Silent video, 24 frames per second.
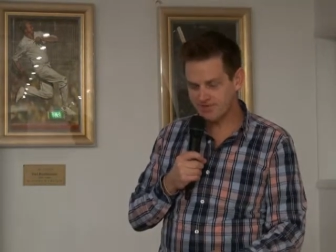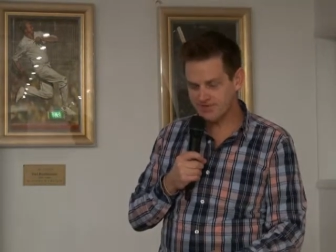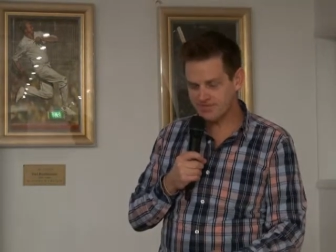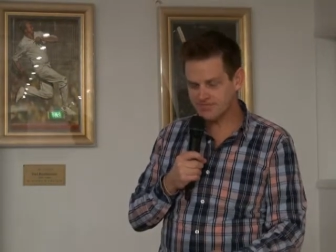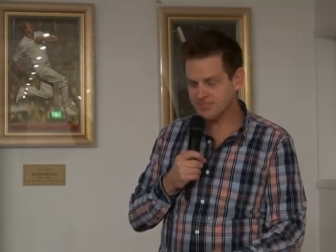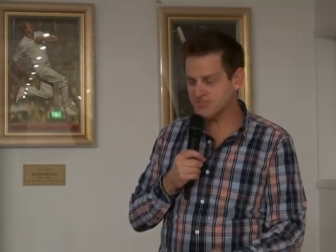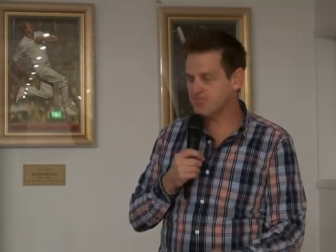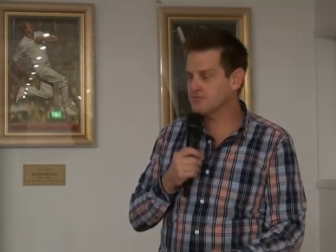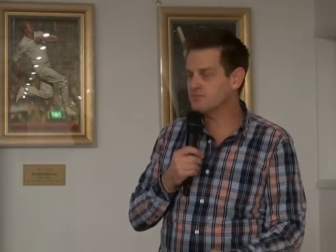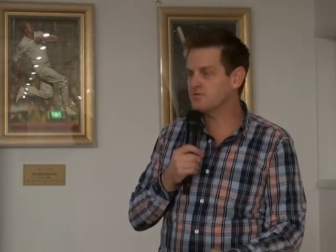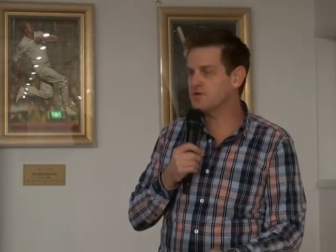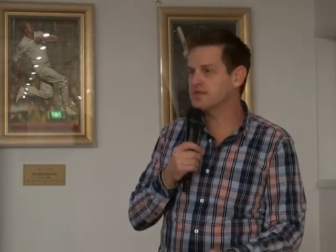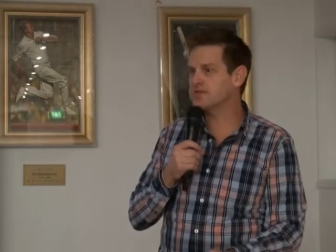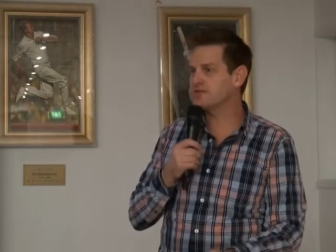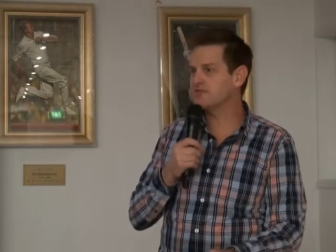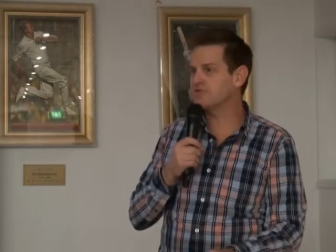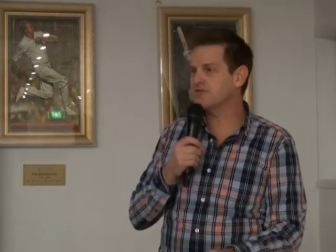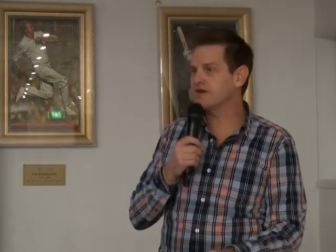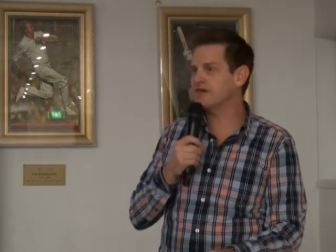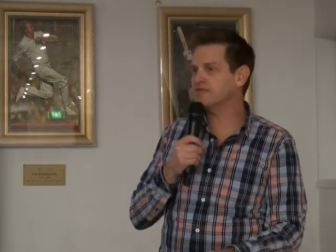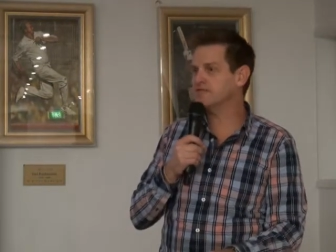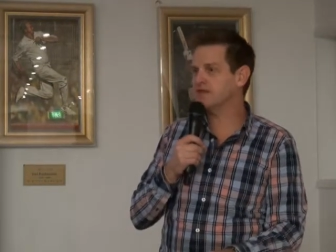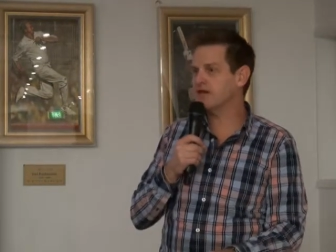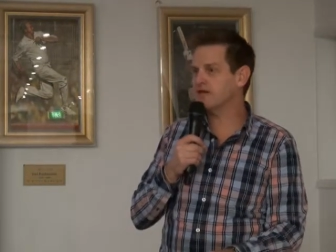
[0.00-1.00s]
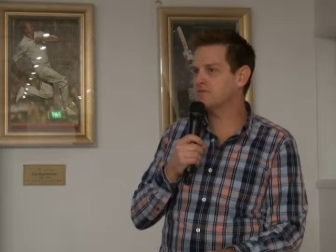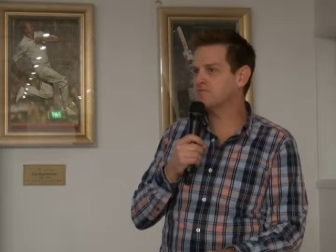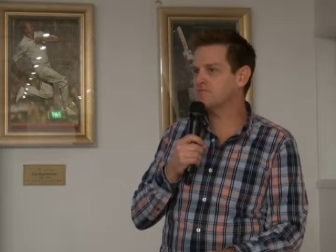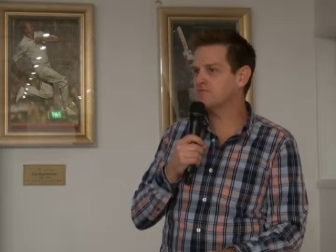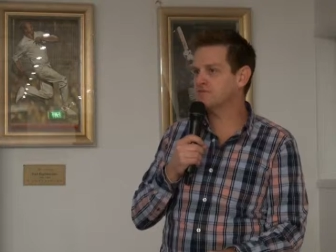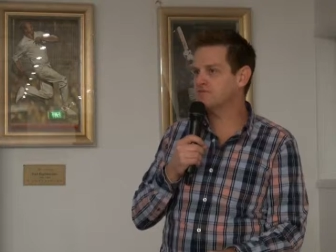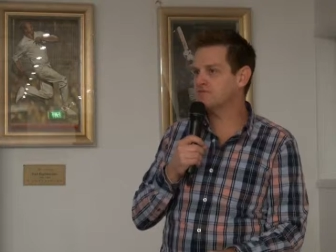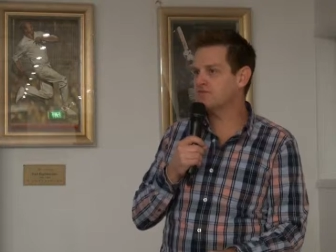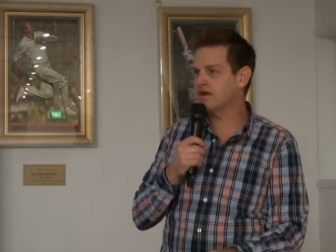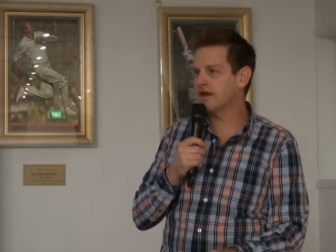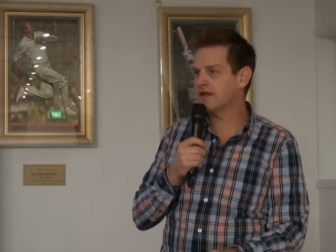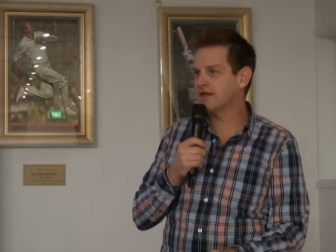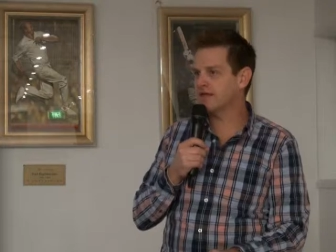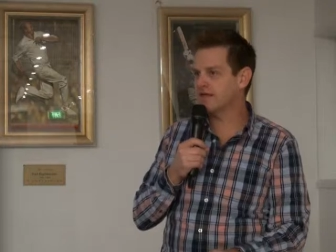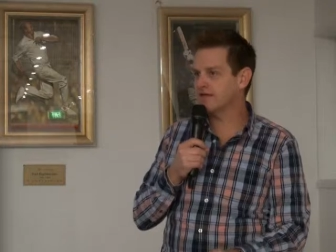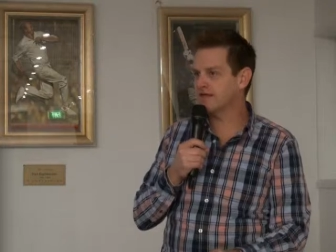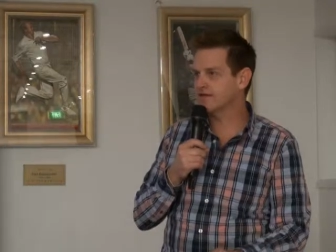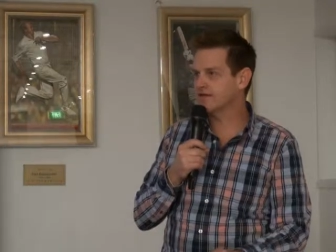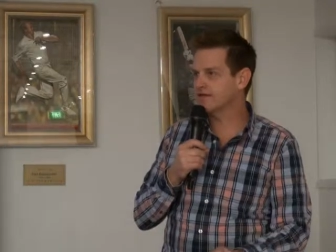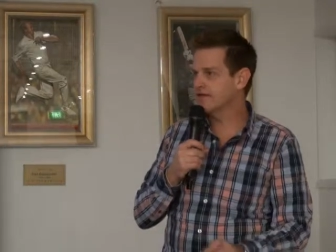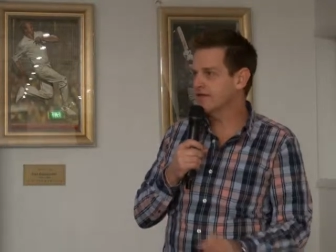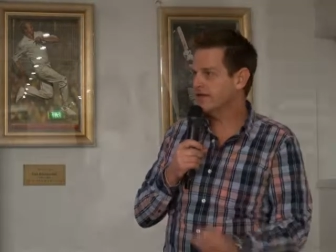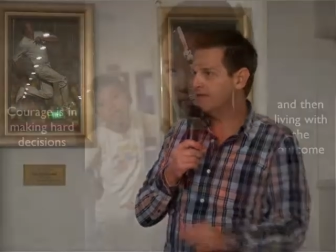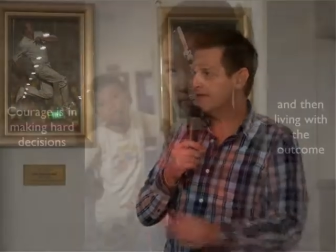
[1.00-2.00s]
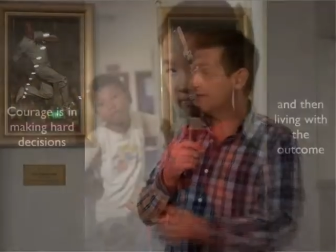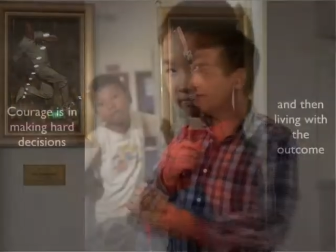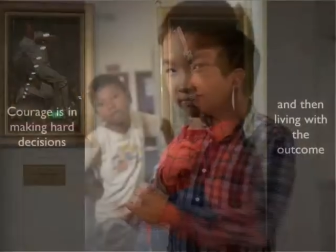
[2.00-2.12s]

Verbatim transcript: You see, when Granddad was running,